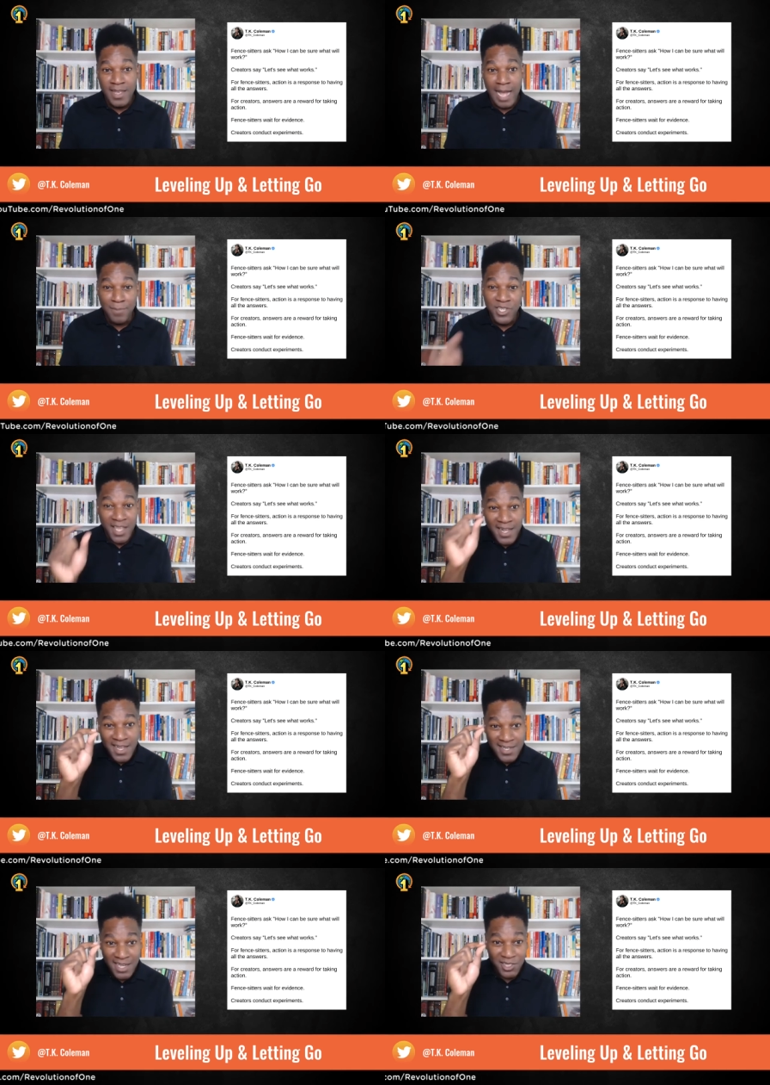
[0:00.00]
I'm just going to
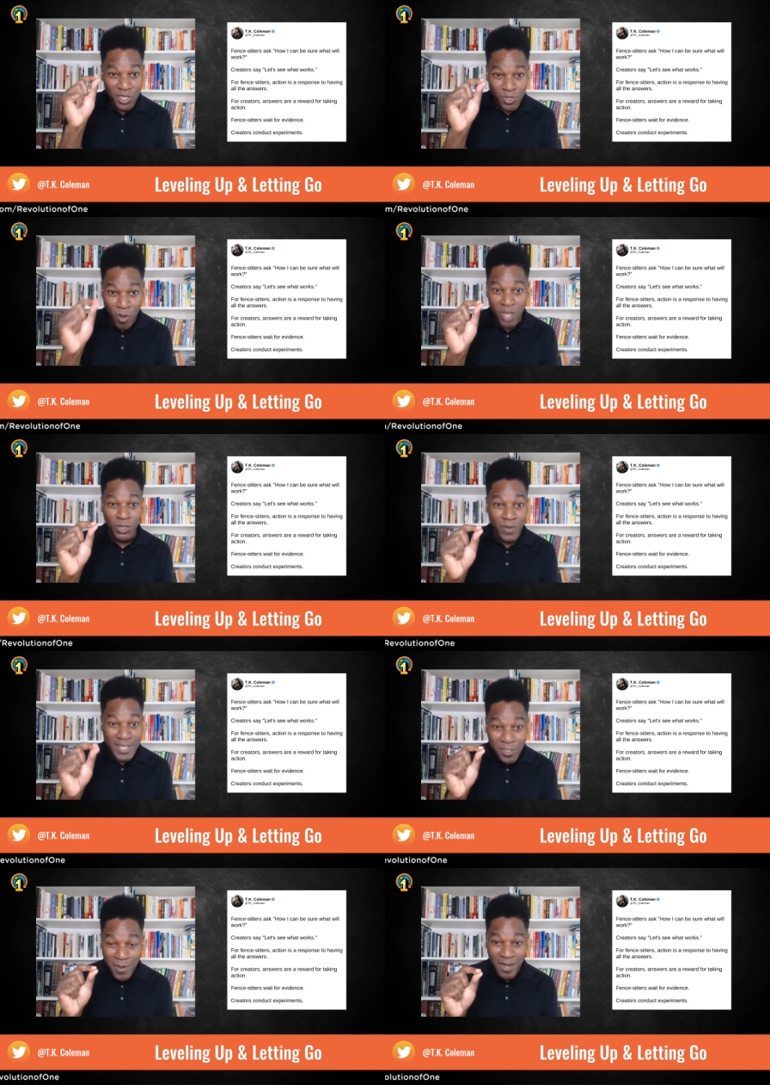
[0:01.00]
conduct a small little
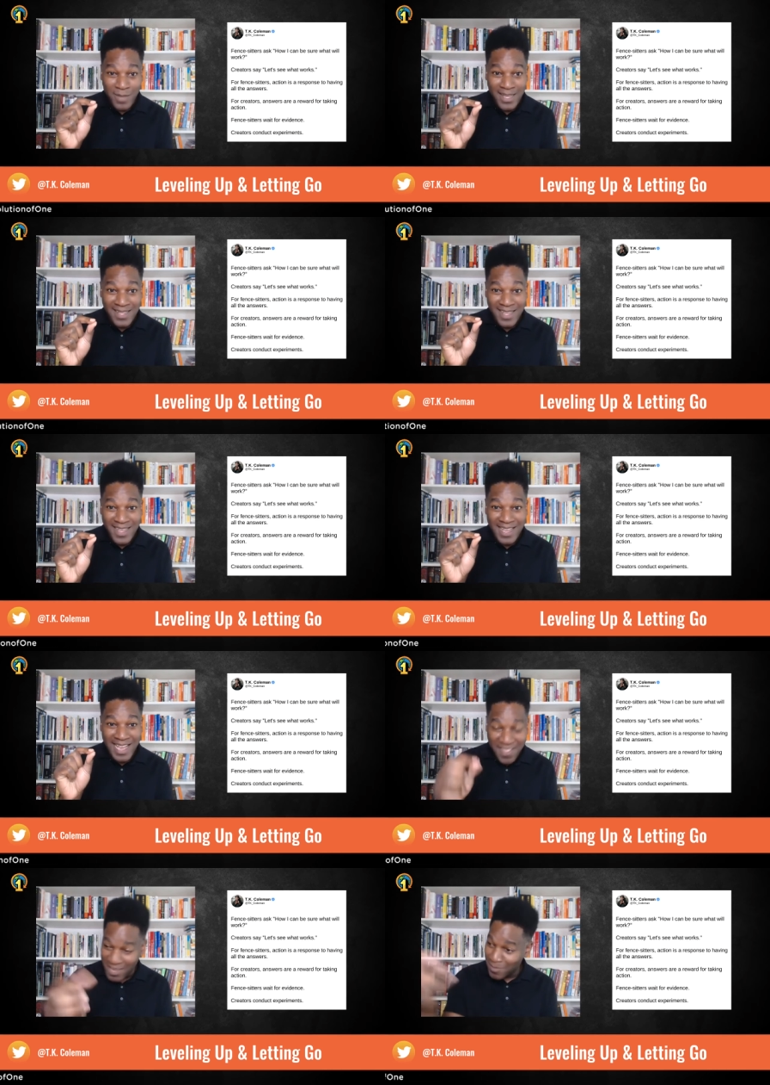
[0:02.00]
experiment
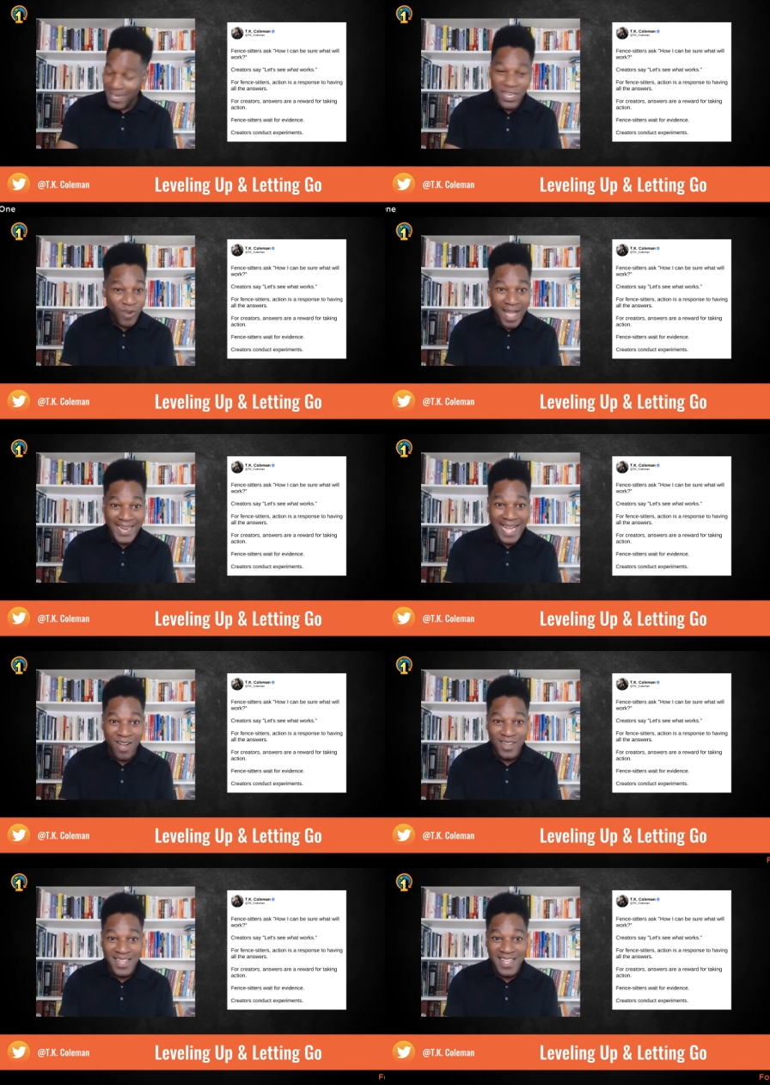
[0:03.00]
and then I'm going to try it
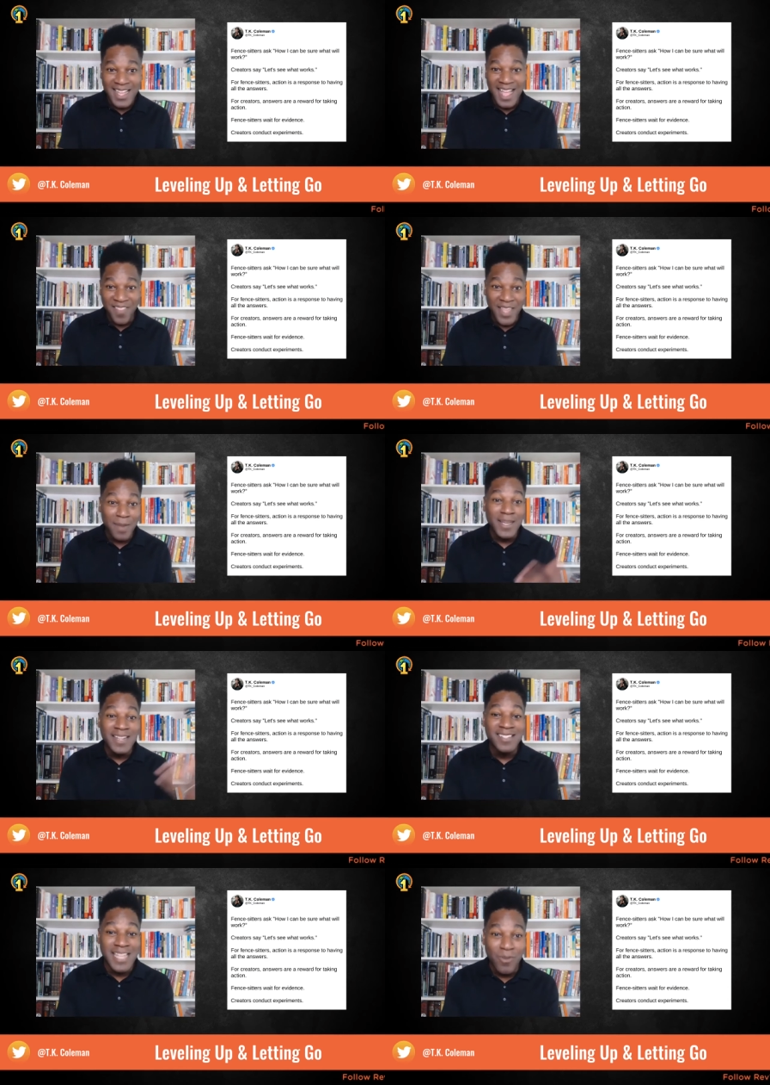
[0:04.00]
out and then I'm going
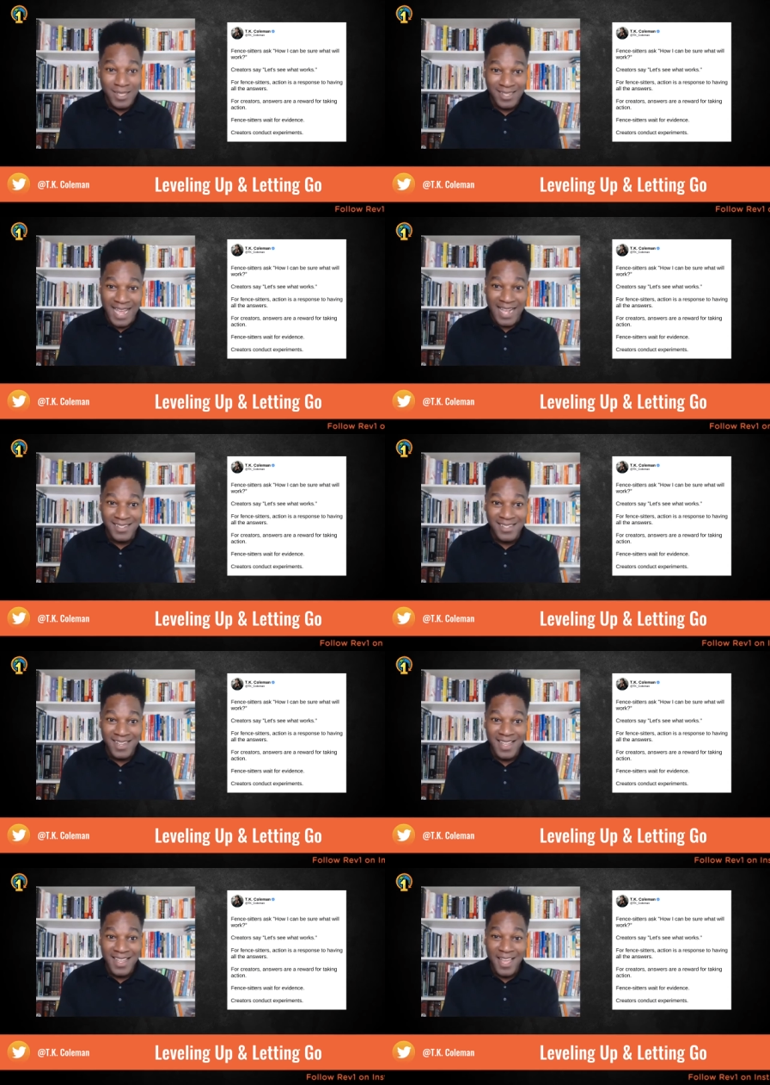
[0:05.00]
to see what's next.
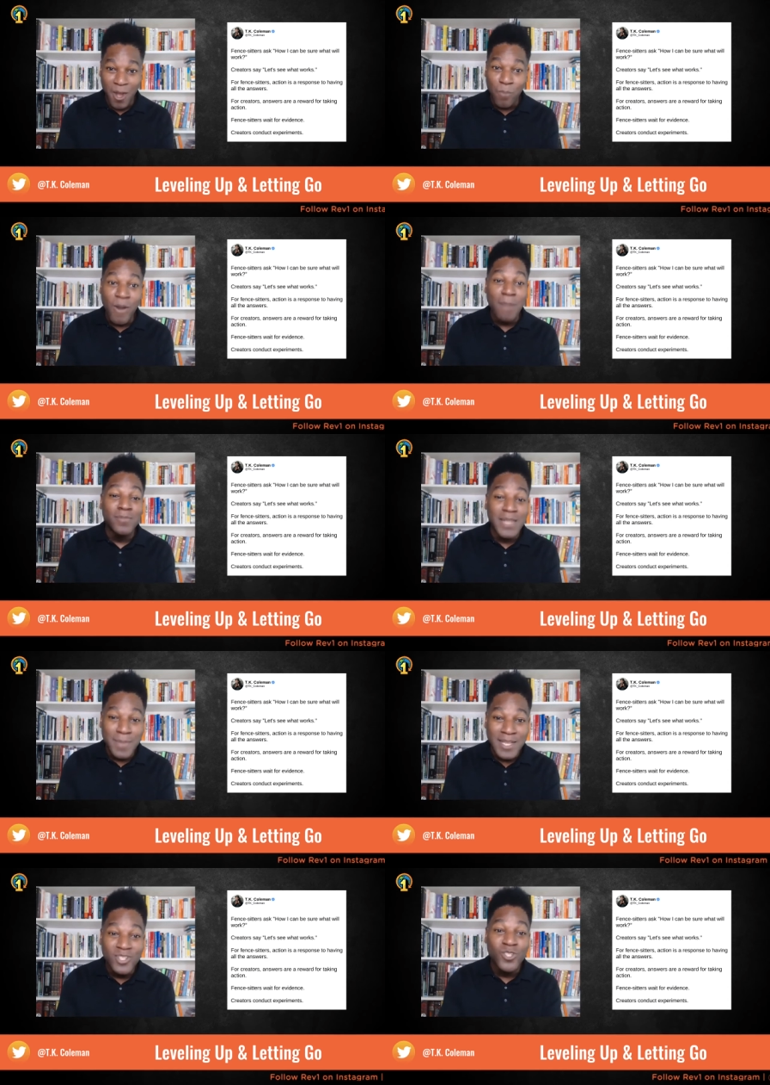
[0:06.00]
And I'll probably
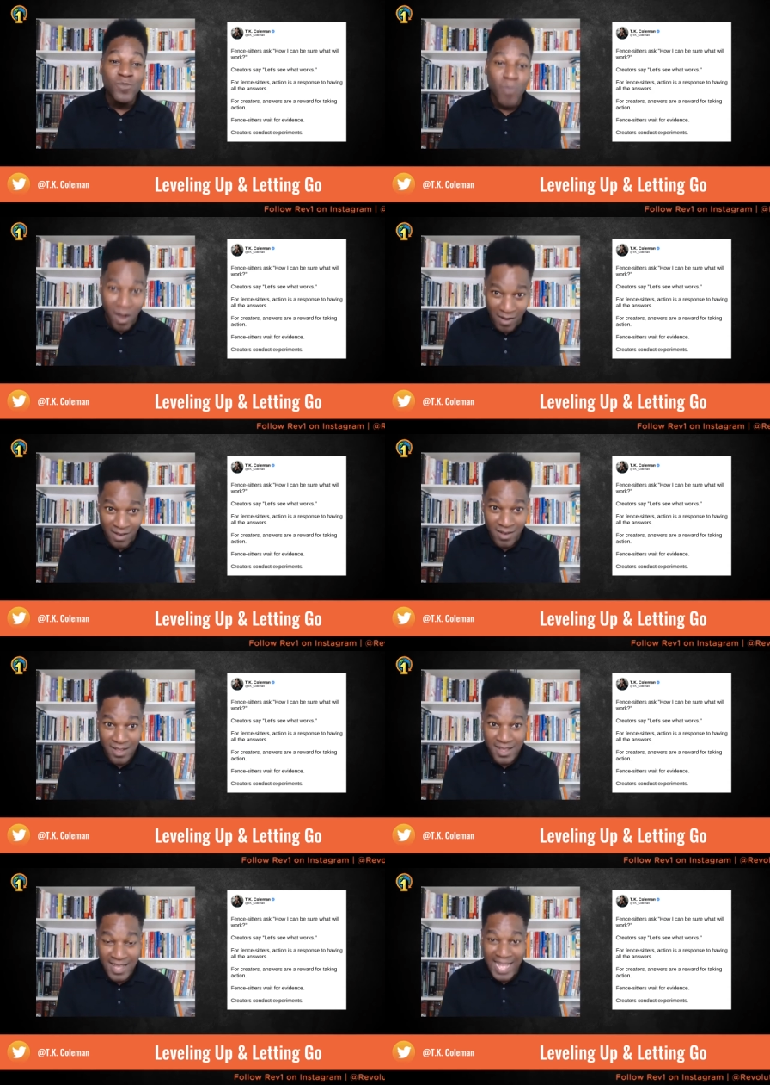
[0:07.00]
be smarter
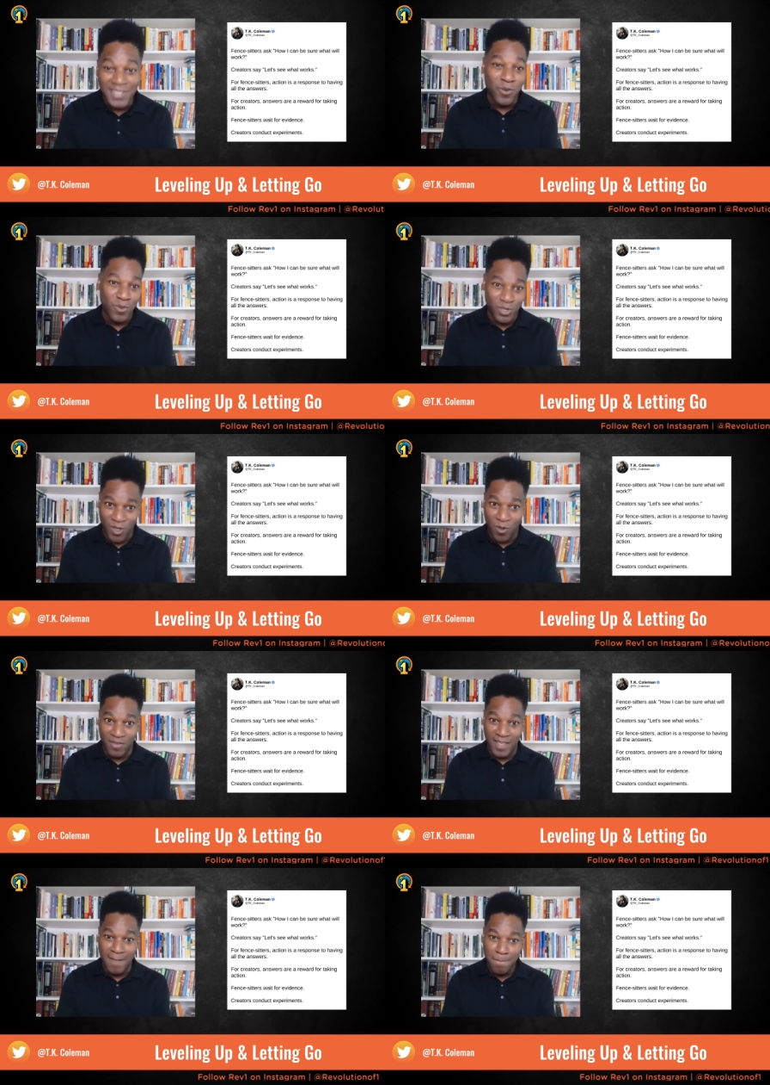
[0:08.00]
as a result
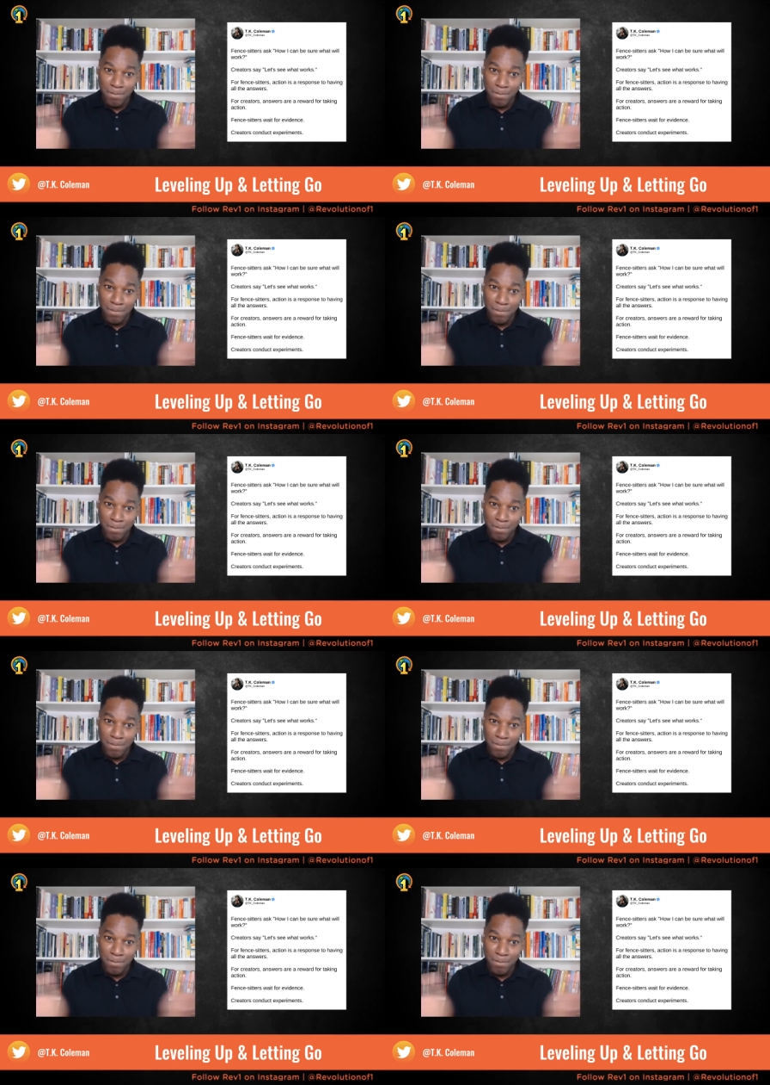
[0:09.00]
of it.